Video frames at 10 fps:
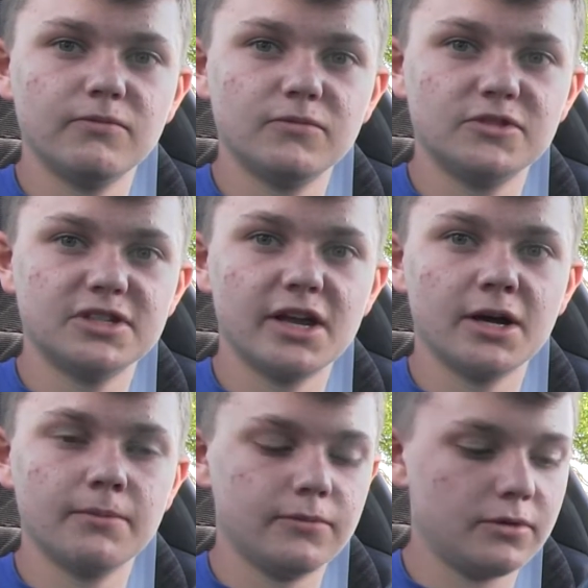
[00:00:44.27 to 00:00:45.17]

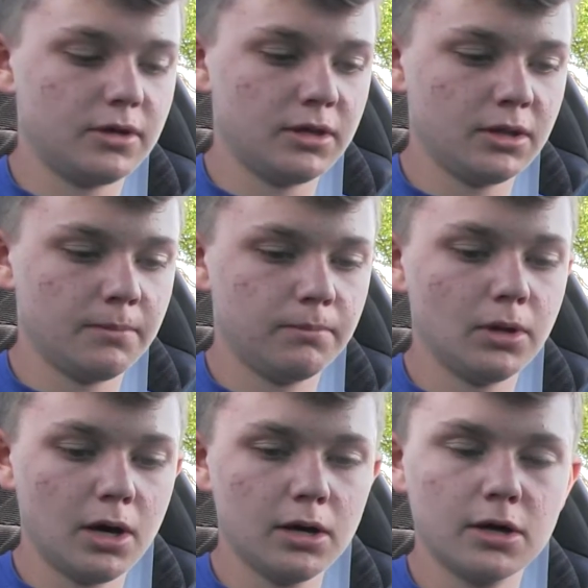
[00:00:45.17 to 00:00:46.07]
setup in the
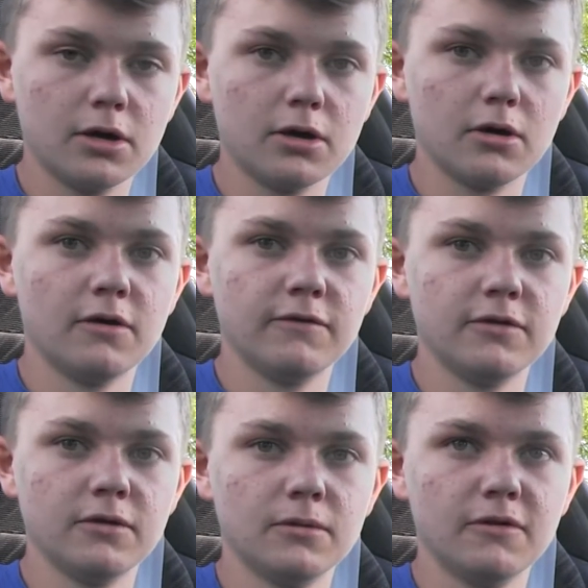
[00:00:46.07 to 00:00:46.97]
block
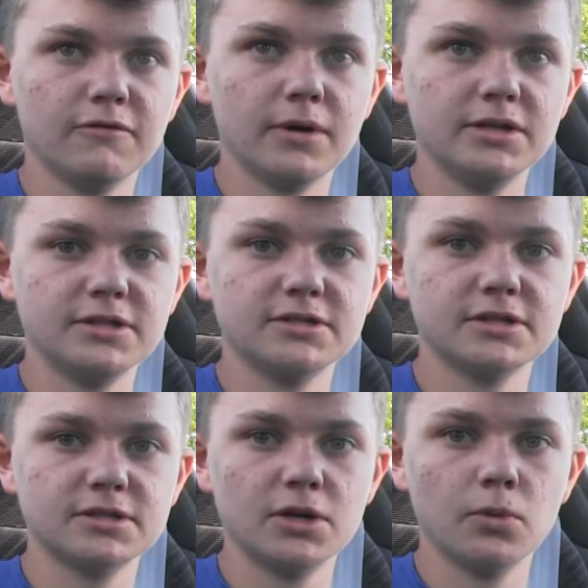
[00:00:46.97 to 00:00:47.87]
of my
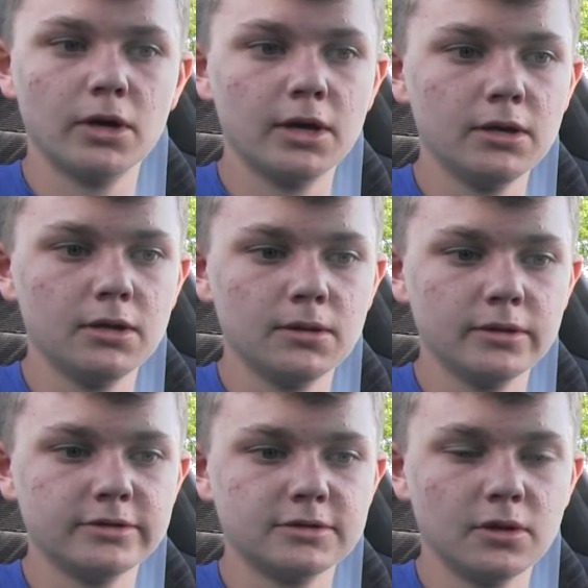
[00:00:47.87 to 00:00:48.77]
D16Y8 in
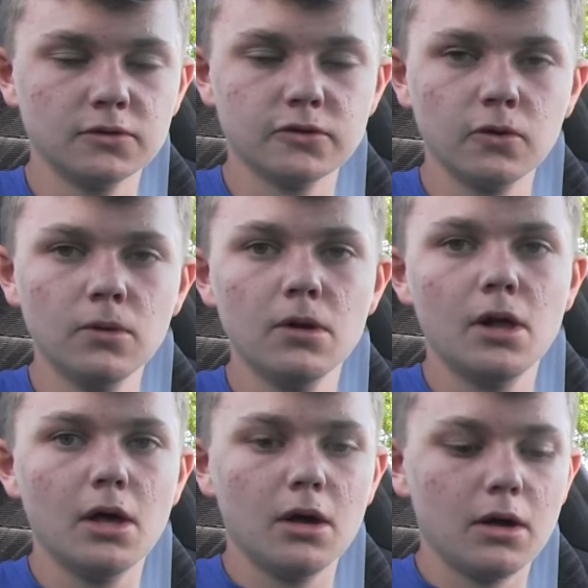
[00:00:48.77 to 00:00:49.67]
this Del
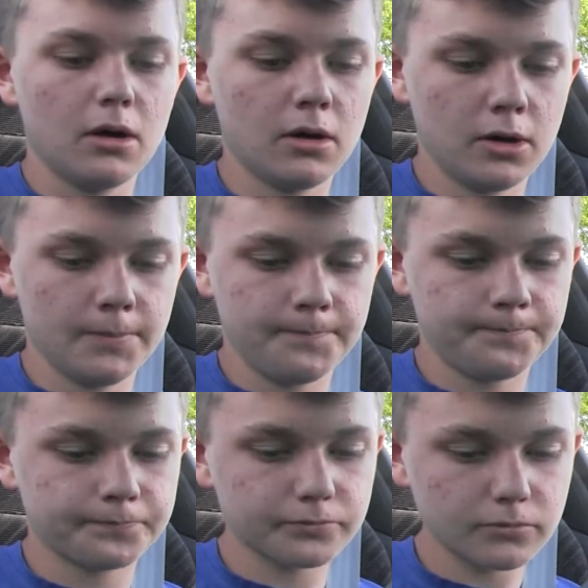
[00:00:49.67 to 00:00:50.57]
They're
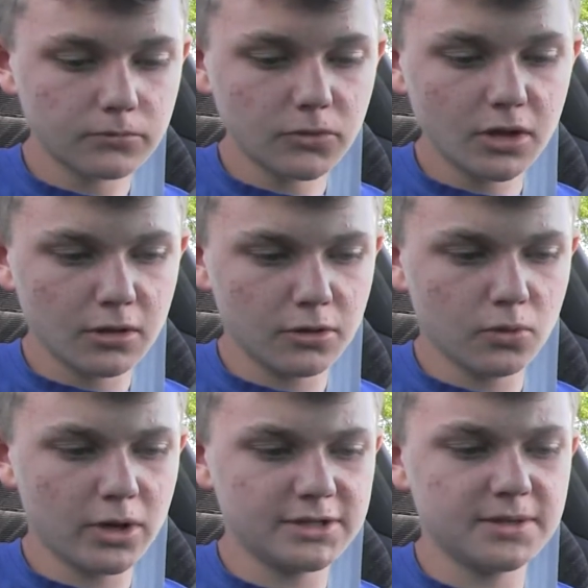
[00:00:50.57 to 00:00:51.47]

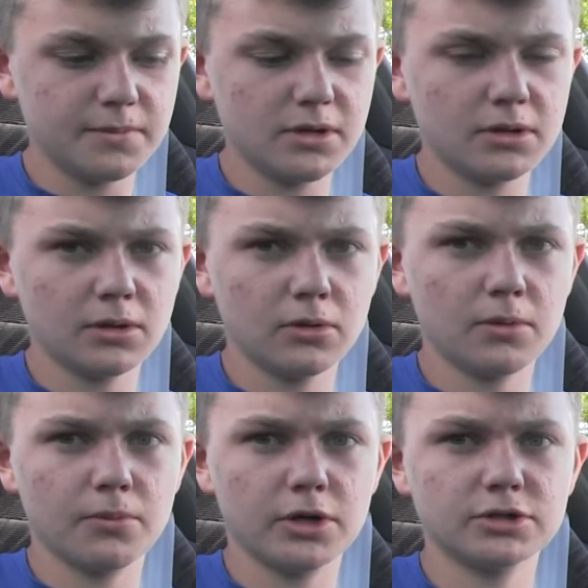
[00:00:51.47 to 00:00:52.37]
YCP low
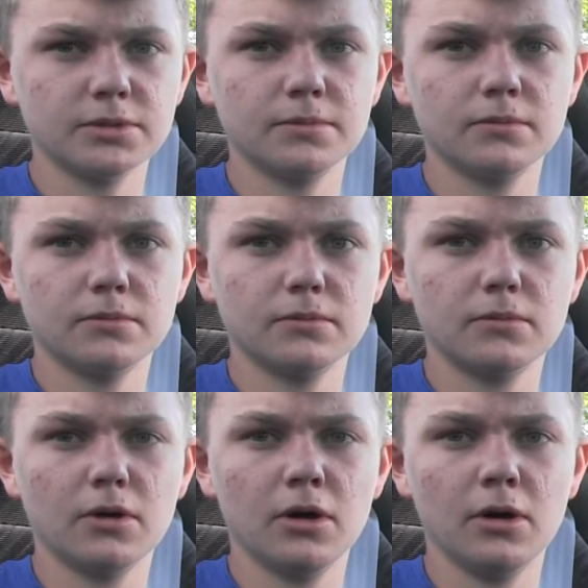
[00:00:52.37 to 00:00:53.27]
compression
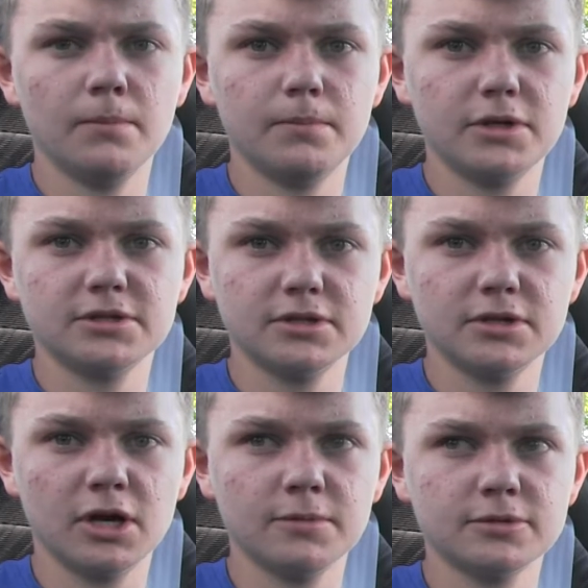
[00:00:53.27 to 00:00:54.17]
piston
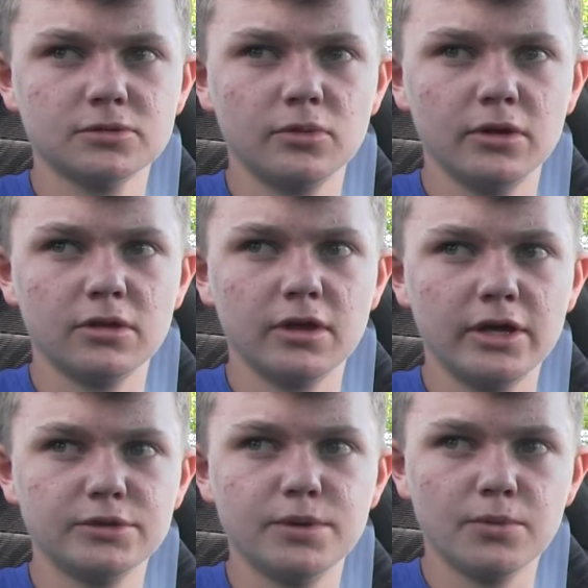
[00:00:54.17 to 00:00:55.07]
tops with
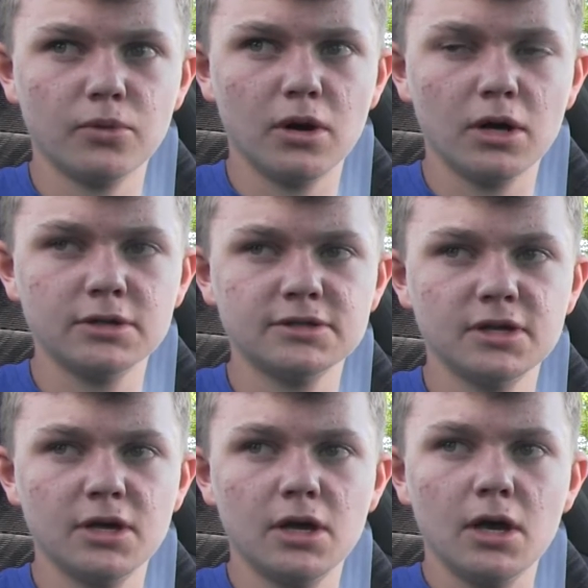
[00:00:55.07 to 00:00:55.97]
H-beam rods.
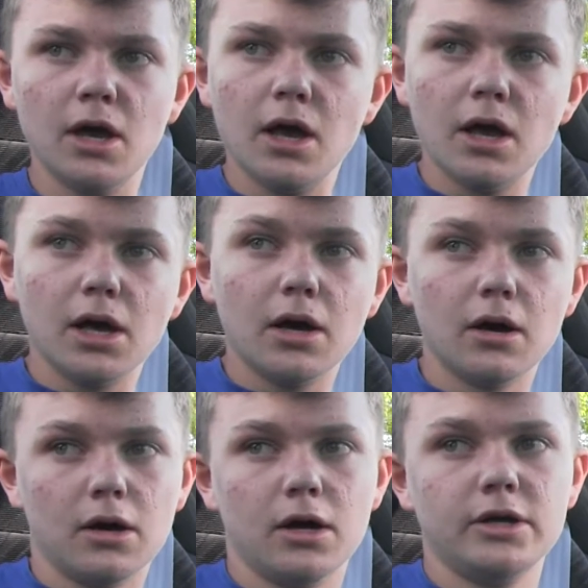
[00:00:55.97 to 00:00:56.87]

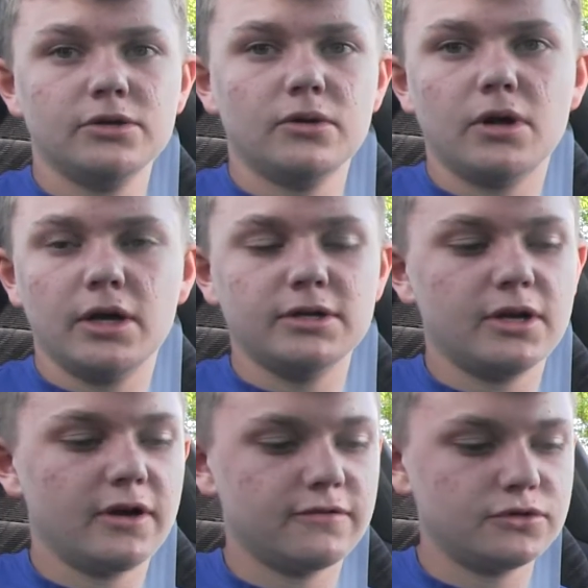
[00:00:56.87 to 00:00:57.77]
I did
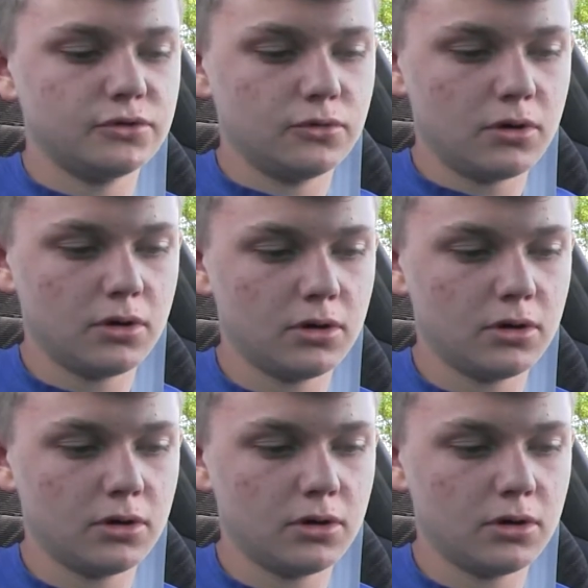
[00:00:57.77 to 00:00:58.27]
have to